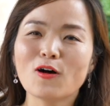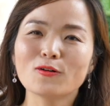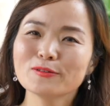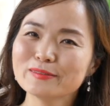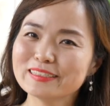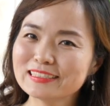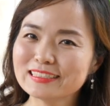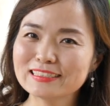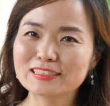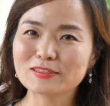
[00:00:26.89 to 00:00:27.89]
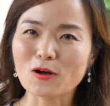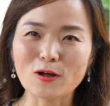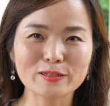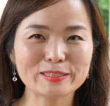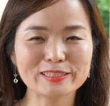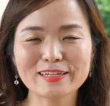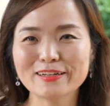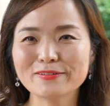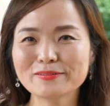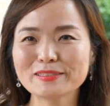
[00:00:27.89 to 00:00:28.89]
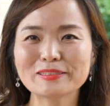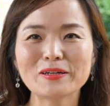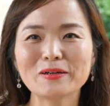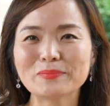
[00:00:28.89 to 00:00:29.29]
although this is the college towns,